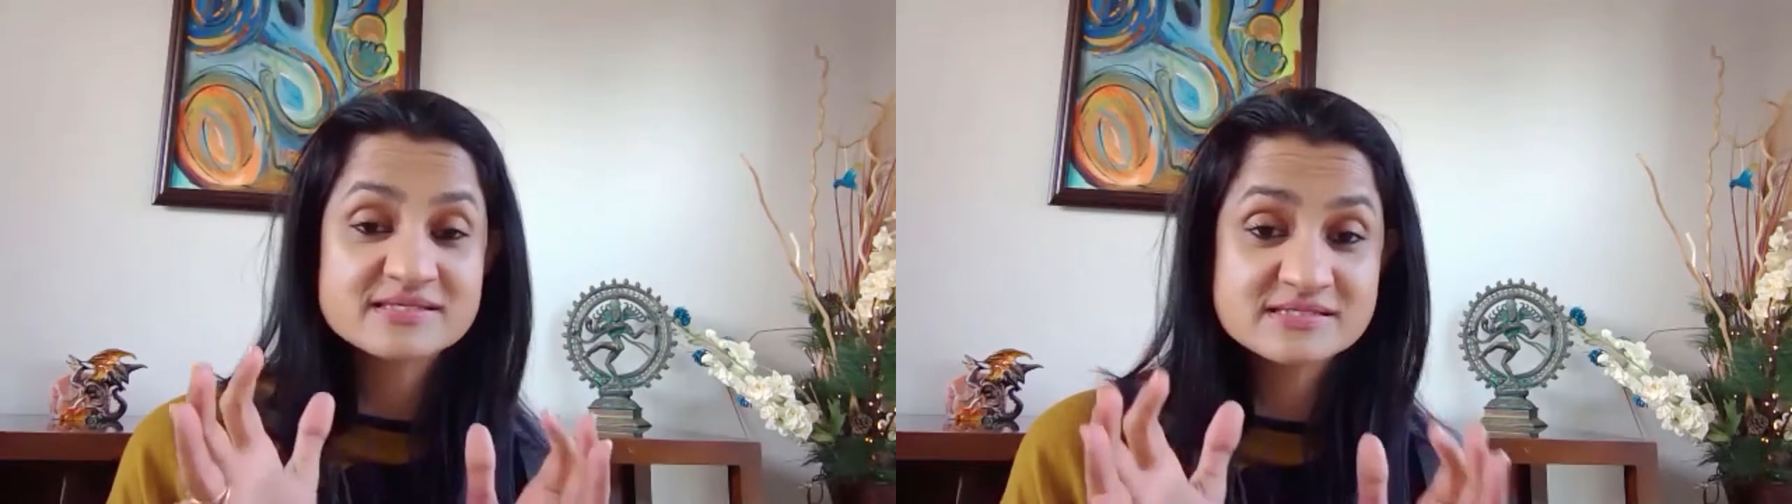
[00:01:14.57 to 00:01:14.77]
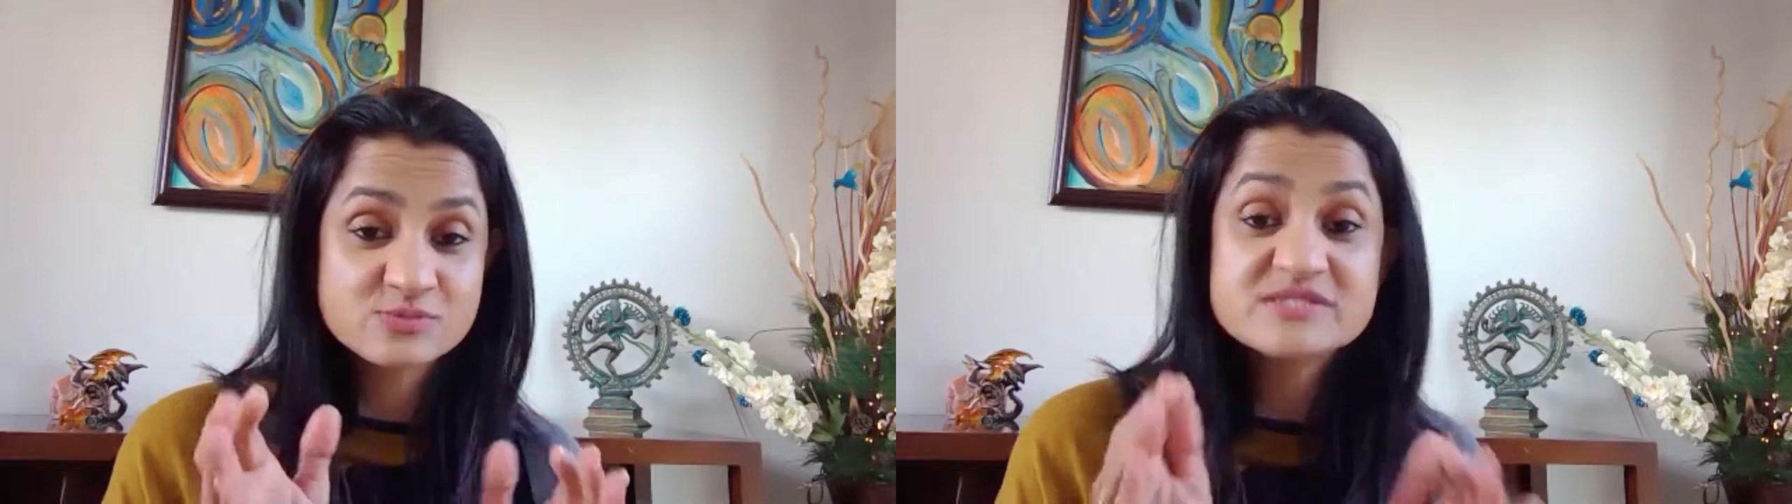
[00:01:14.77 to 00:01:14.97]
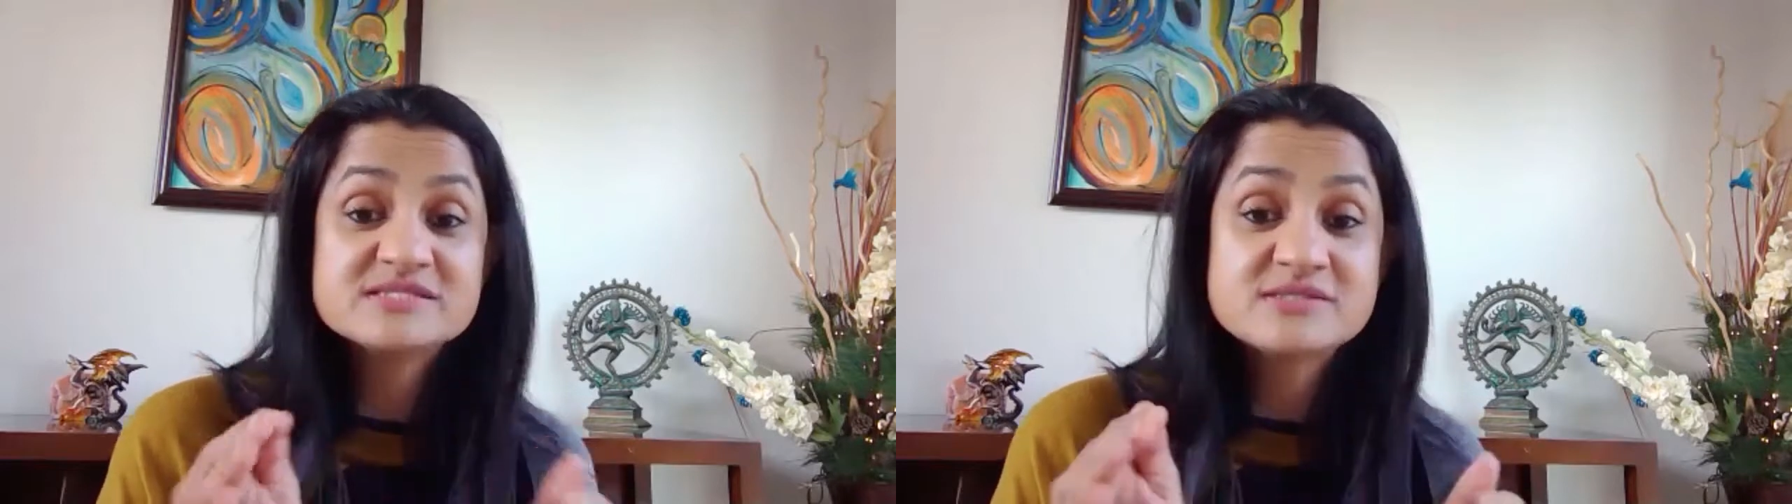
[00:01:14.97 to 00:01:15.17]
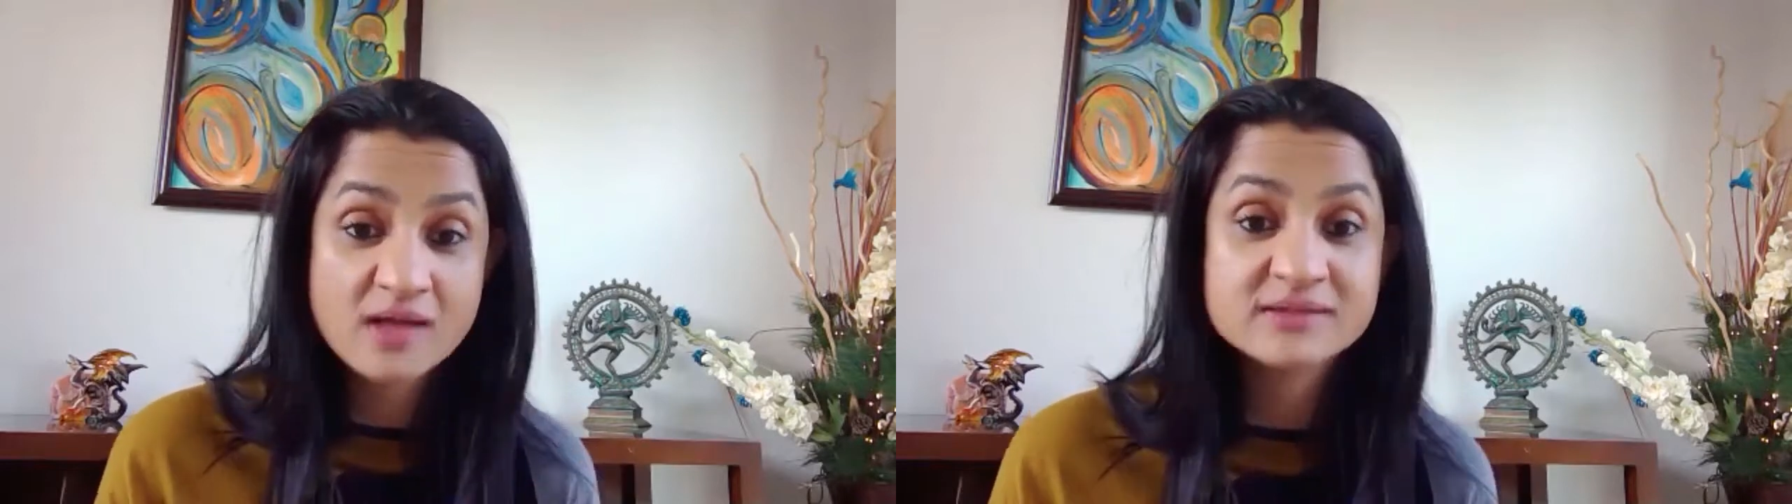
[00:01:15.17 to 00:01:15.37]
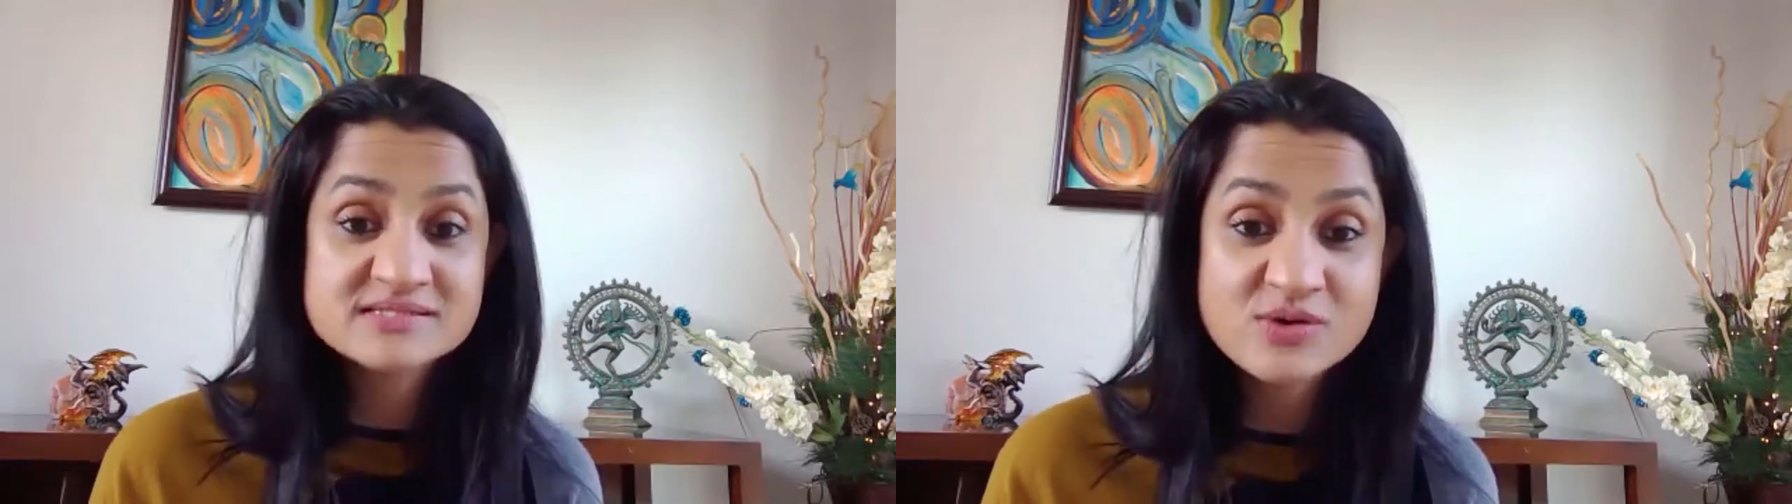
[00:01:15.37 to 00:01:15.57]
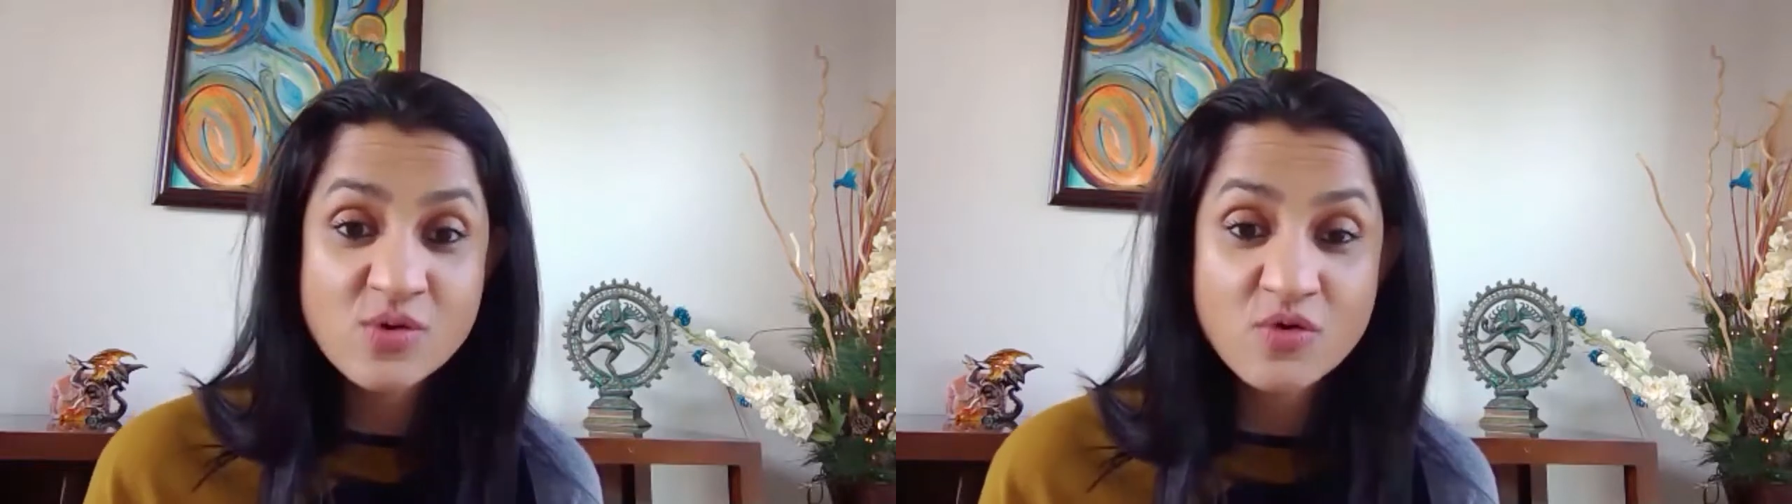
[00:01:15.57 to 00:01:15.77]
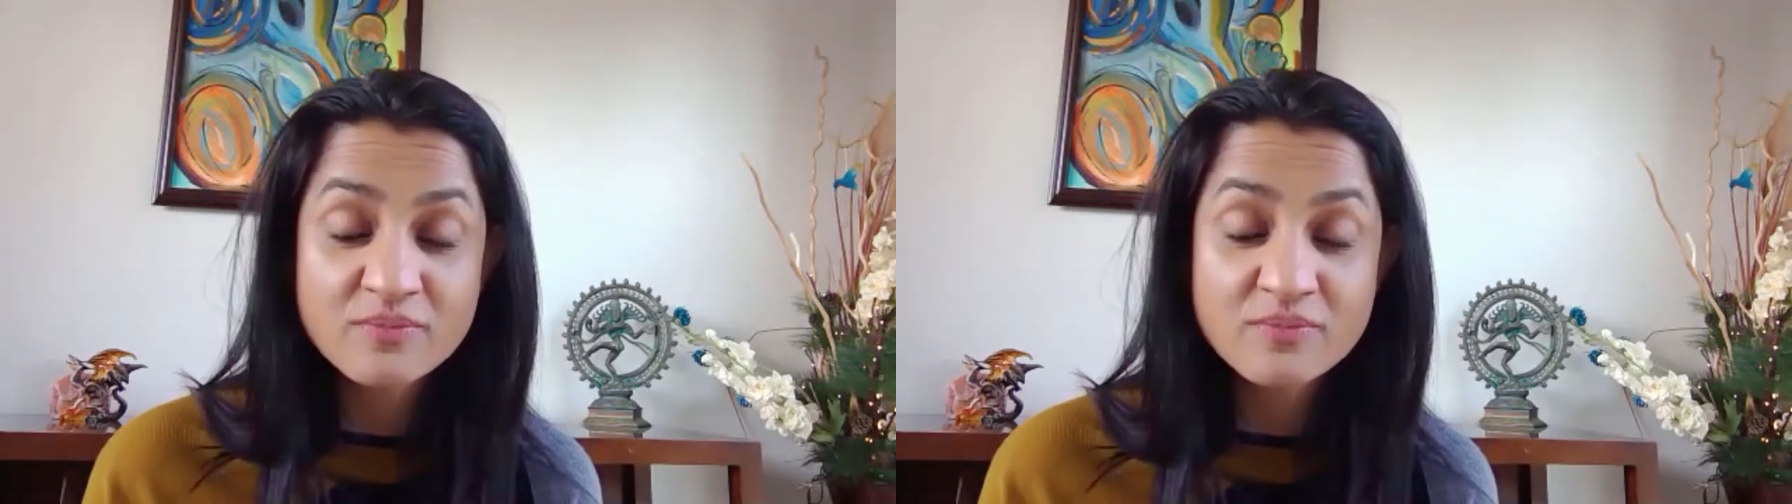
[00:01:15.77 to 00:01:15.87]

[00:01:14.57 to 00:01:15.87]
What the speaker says: we saw this home,